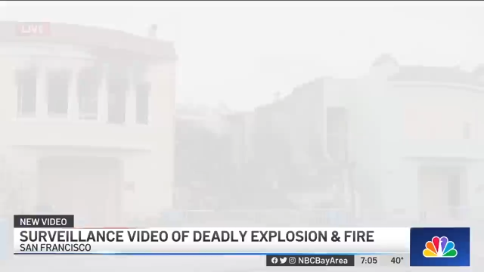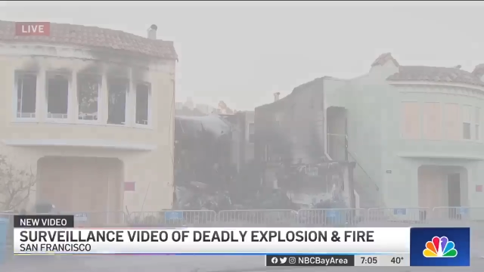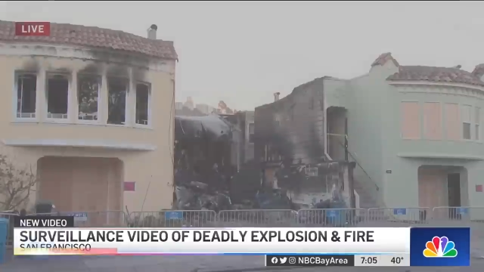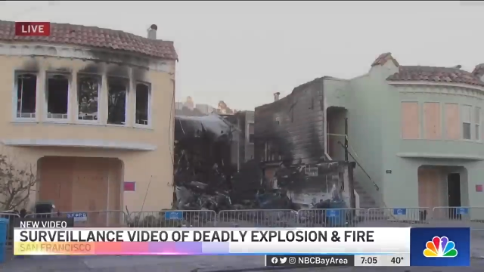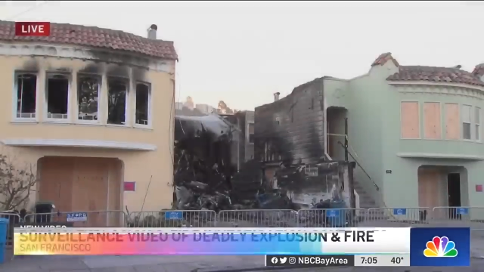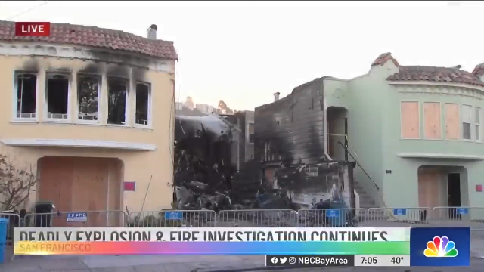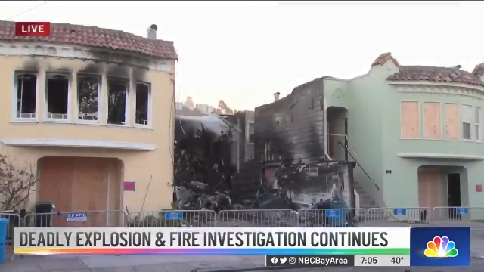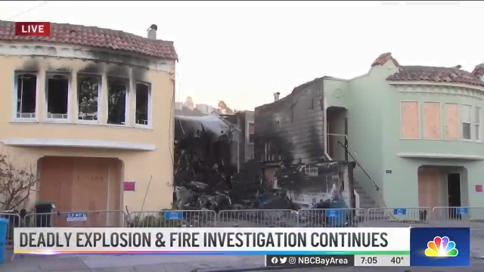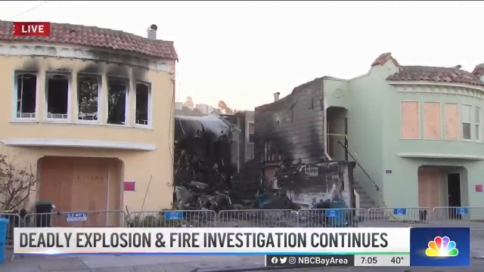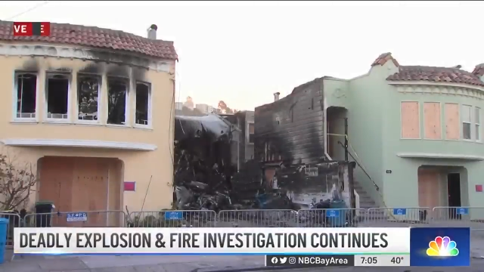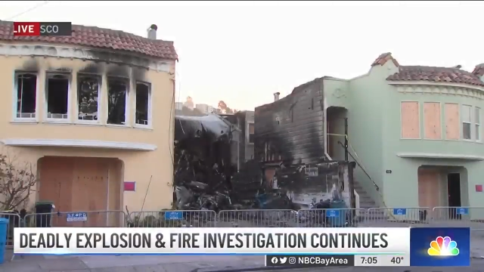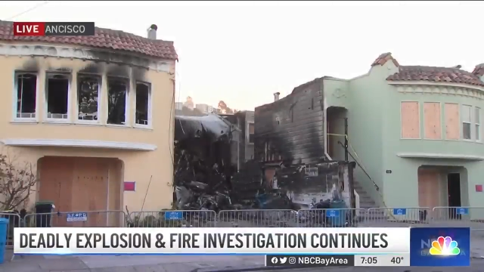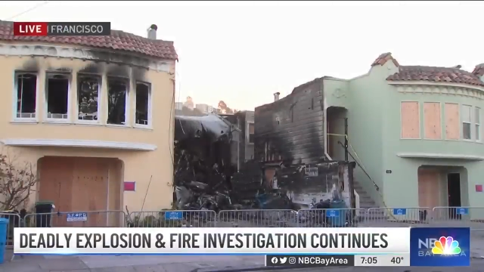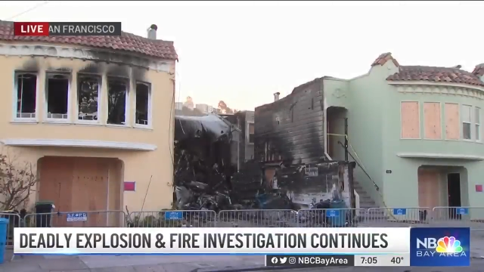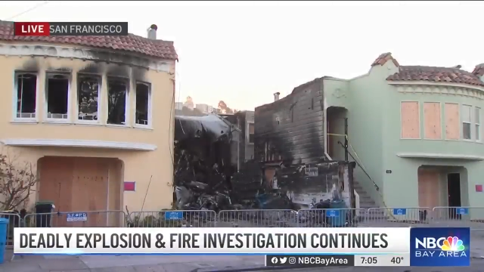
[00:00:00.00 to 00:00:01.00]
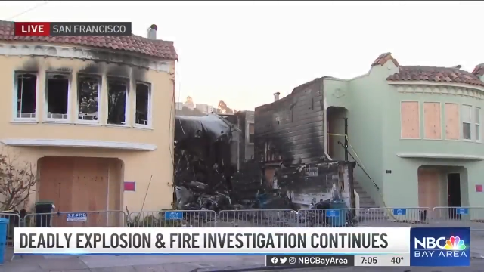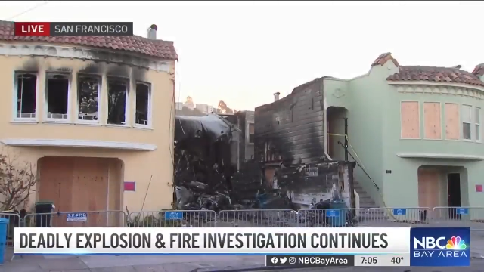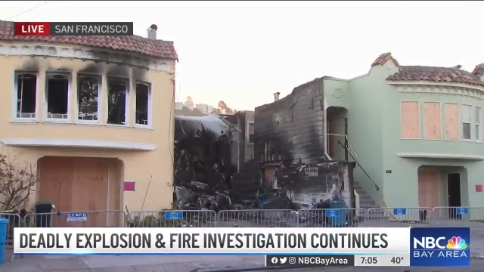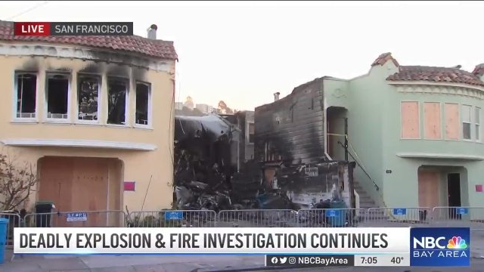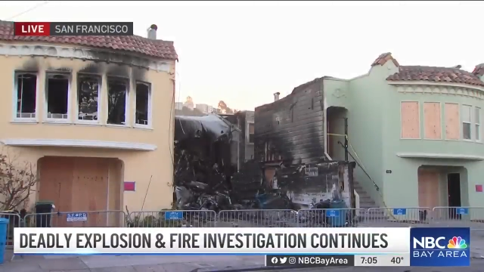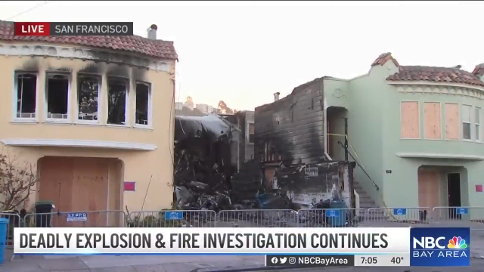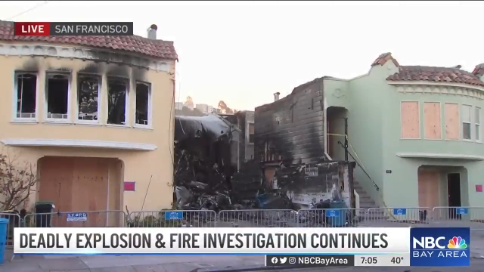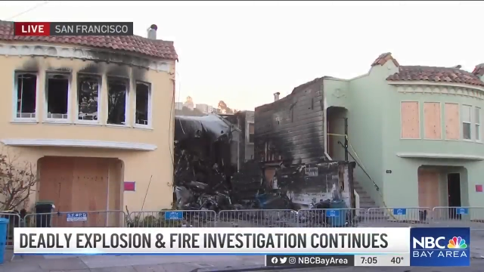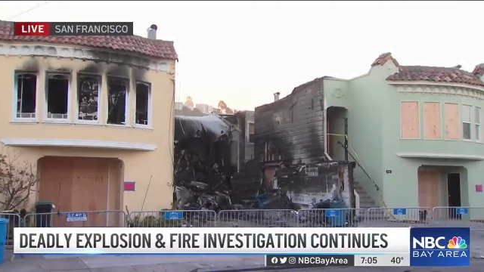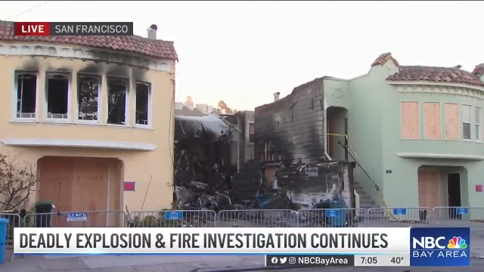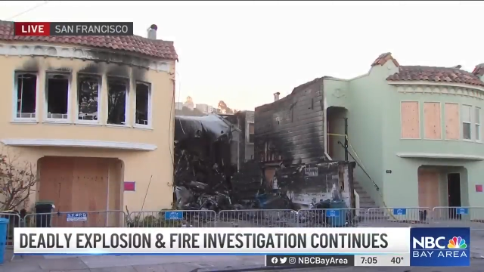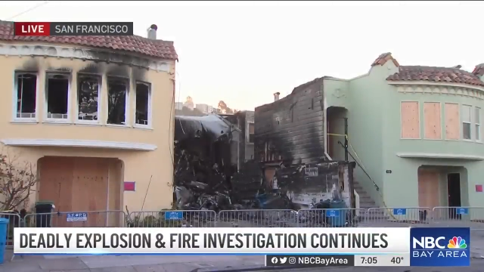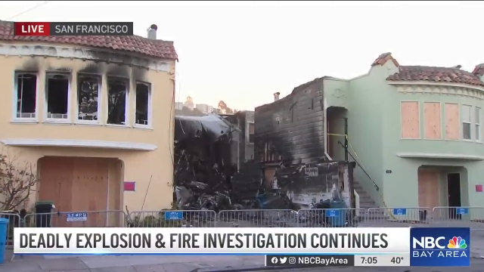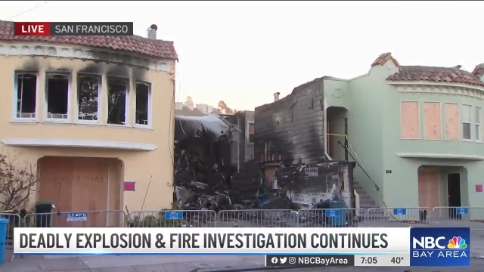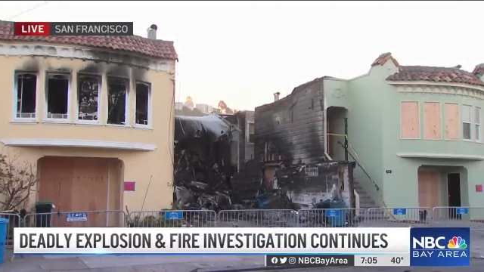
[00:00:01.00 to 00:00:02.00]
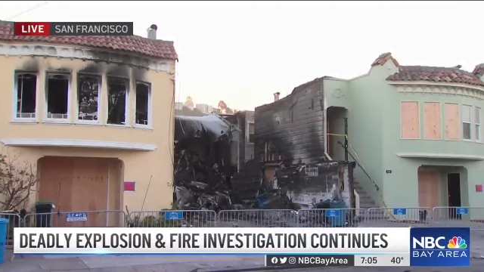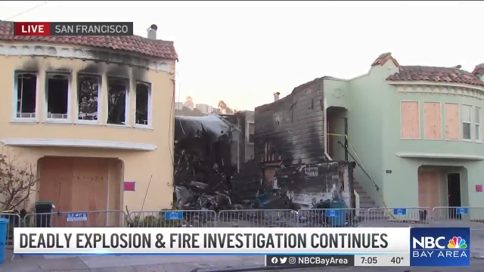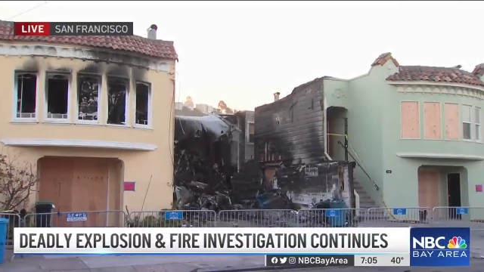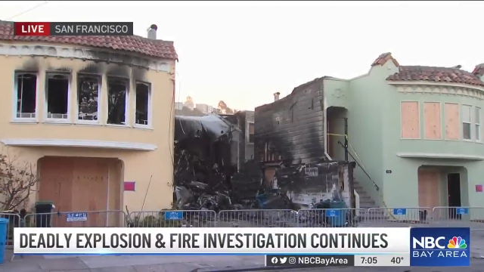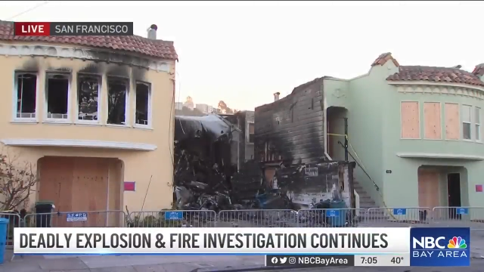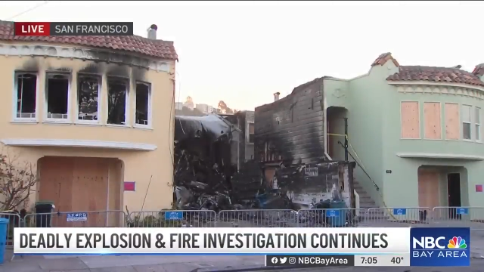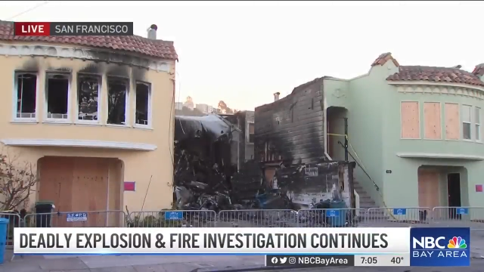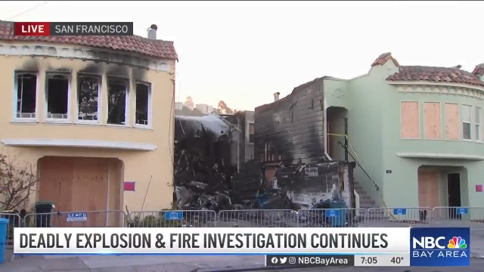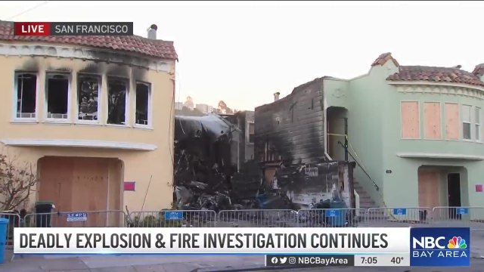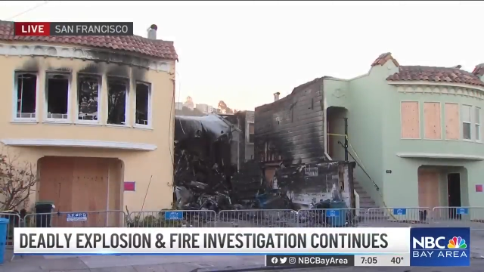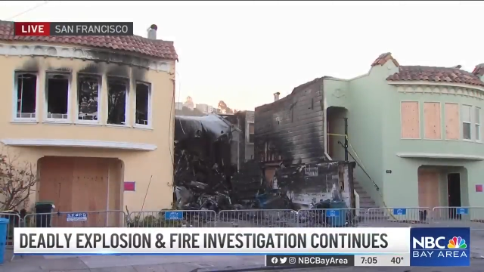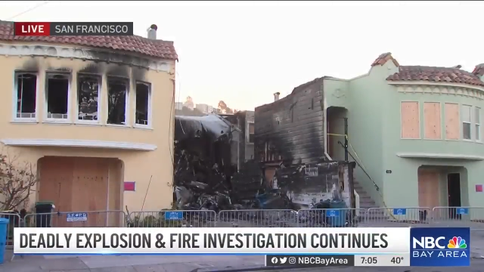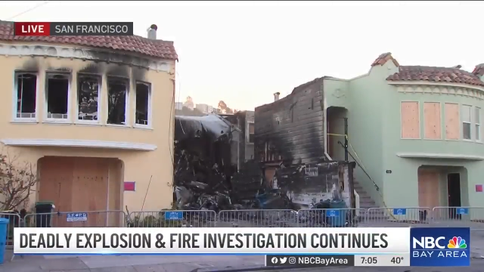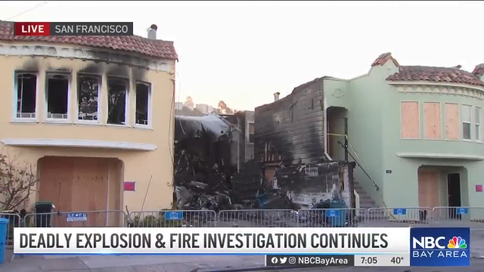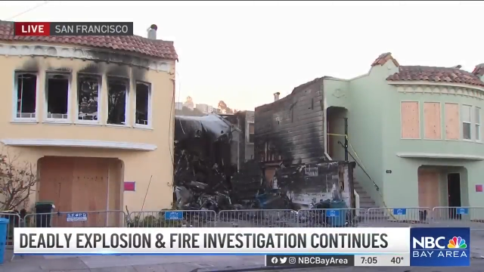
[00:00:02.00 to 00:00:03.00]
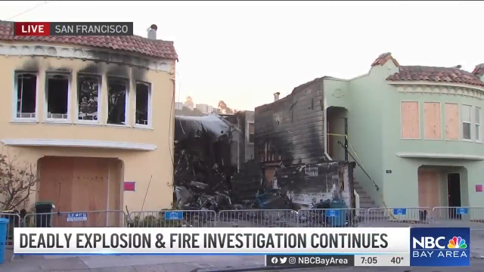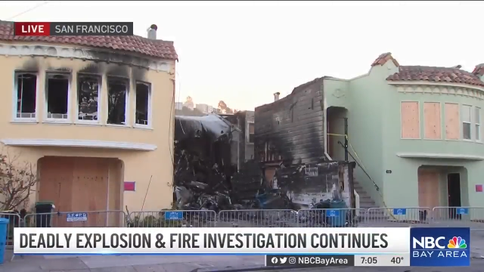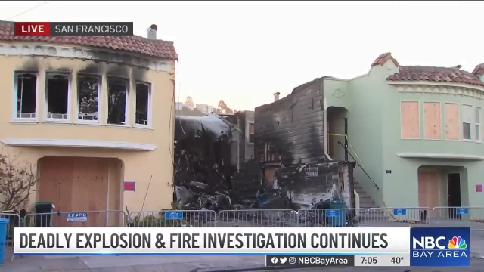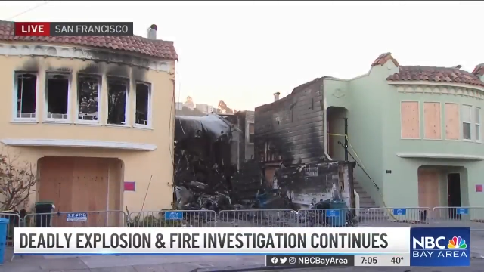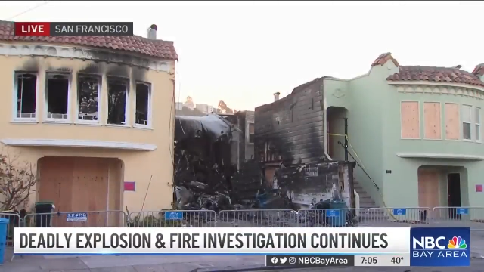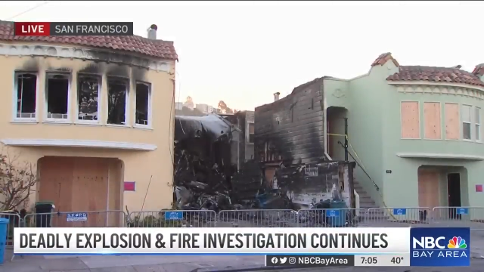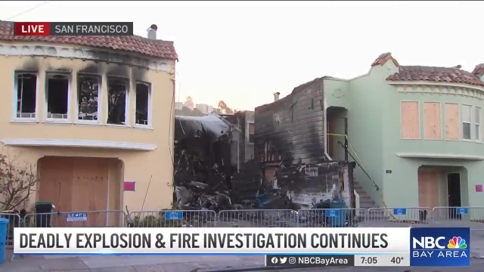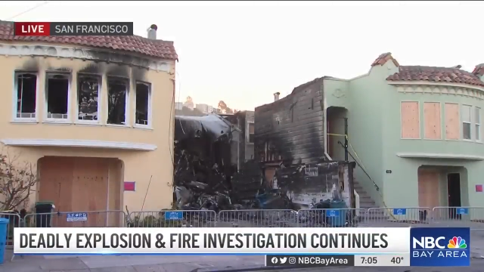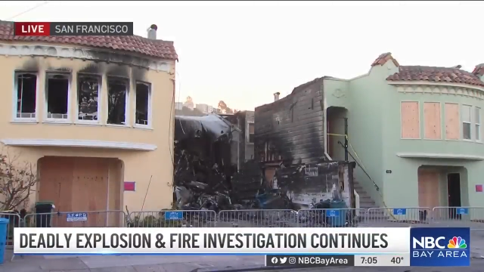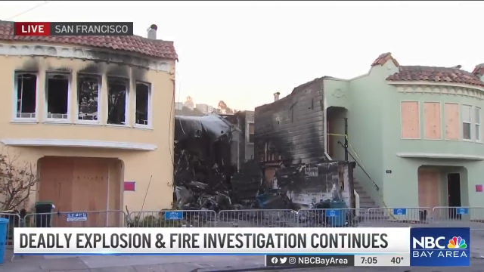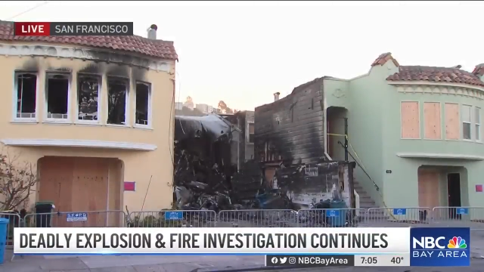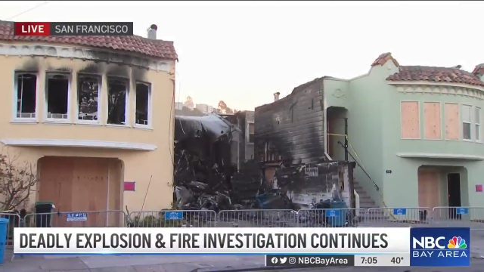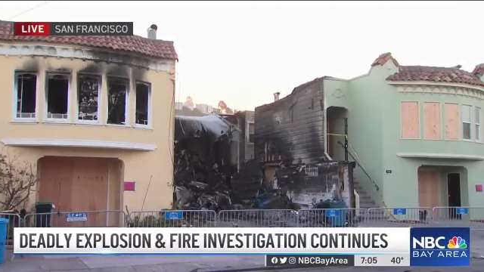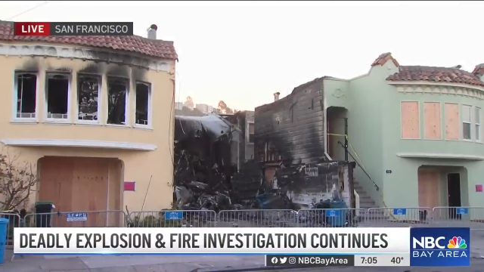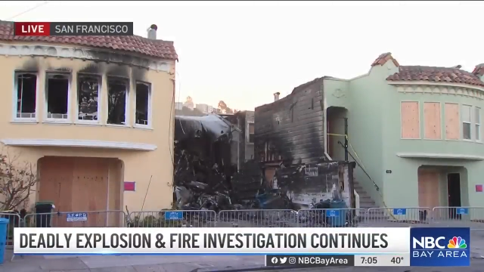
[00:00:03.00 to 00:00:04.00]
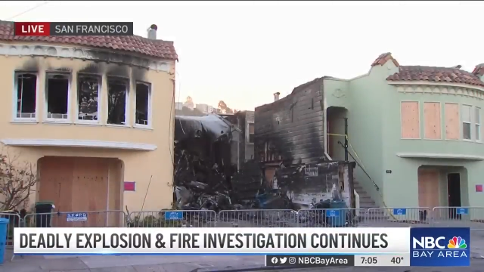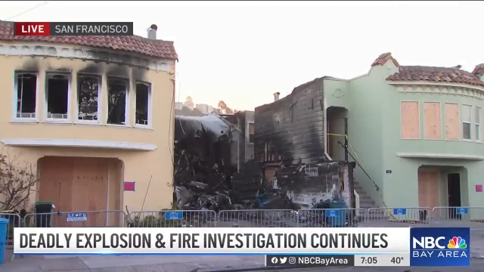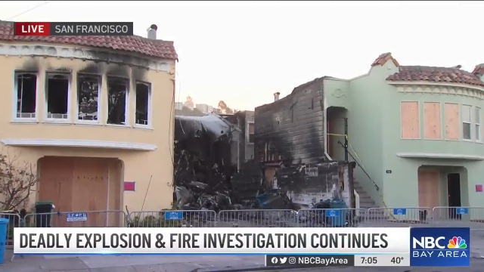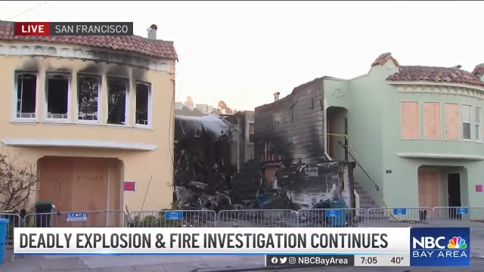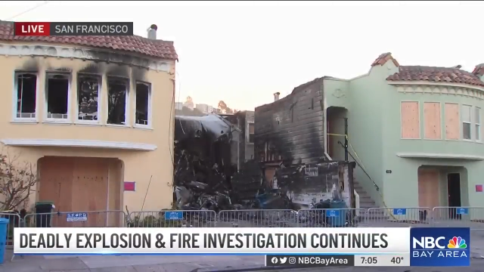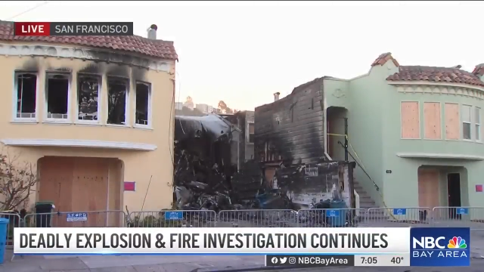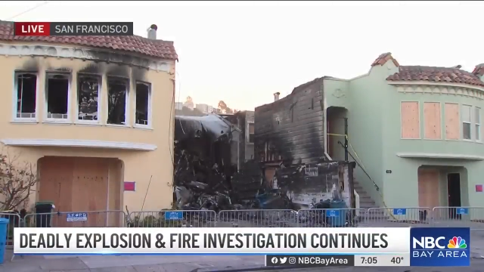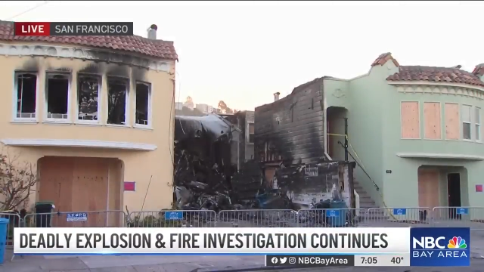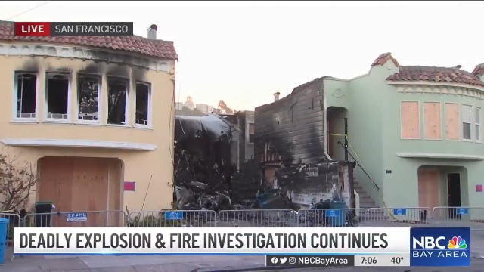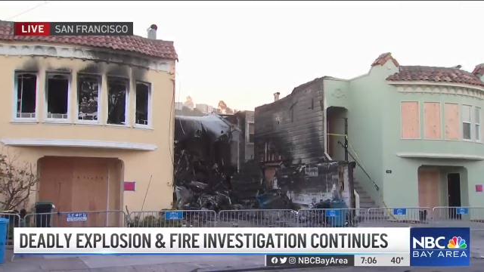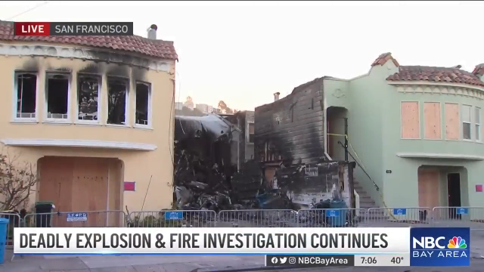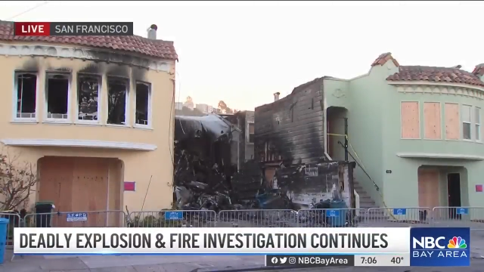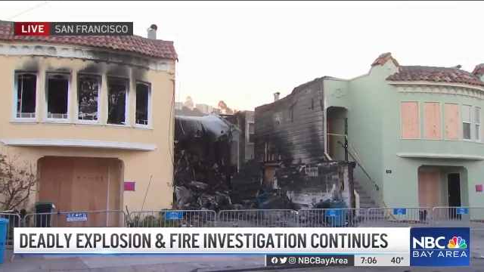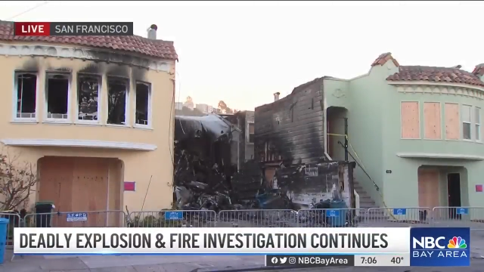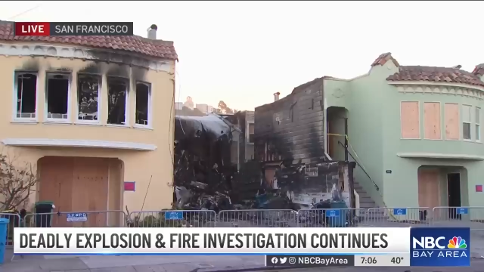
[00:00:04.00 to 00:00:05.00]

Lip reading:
Nobody's mouth can be seen.